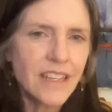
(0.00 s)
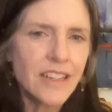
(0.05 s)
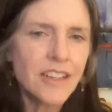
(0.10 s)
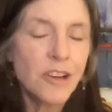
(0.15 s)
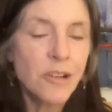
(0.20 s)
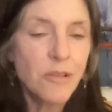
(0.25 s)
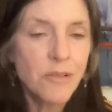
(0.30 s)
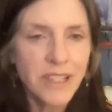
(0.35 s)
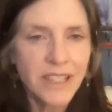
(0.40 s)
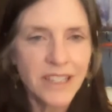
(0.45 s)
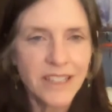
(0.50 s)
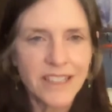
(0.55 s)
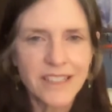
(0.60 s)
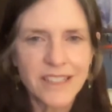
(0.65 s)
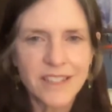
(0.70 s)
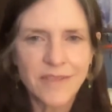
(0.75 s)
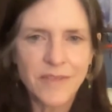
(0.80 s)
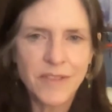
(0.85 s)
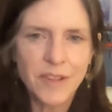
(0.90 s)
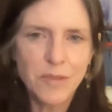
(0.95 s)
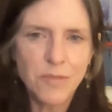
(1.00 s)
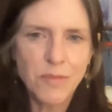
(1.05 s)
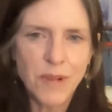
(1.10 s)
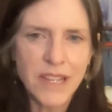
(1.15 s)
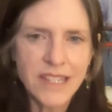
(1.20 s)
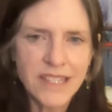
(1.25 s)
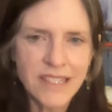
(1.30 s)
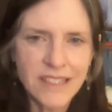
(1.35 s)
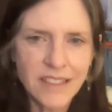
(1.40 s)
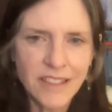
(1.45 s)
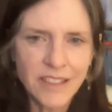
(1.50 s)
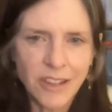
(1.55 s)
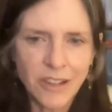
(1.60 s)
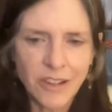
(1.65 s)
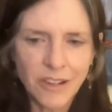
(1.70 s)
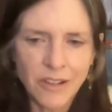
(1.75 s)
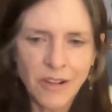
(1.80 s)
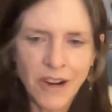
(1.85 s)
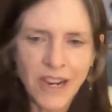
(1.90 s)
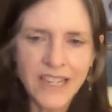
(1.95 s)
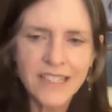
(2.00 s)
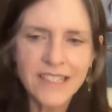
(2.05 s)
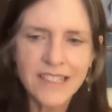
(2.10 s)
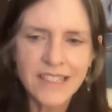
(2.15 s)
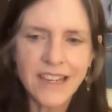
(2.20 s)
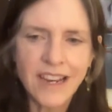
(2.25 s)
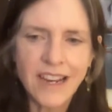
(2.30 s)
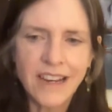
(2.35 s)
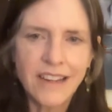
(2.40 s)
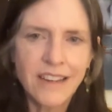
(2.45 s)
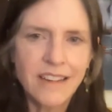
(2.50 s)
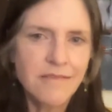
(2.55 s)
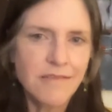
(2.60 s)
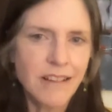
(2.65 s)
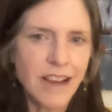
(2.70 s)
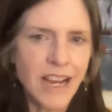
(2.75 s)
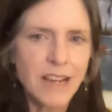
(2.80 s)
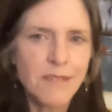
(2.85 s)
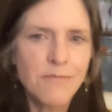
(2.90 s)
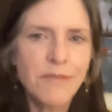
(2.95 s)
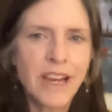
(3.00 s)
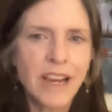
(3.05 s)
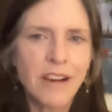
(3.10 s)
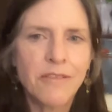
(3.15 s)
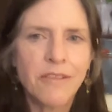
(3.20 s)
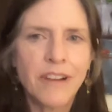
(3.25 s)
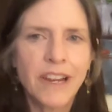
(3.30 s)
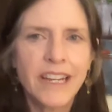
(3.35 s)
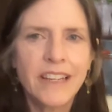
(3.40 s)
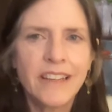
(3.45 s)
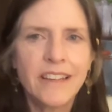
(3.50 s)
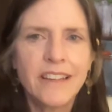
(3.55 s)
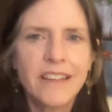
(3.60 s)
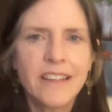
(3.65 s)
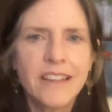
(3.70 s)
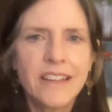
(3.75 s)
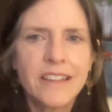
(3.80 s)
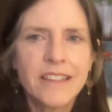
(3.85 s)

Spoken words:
Knowing this a few months ago, I decided I'm now ready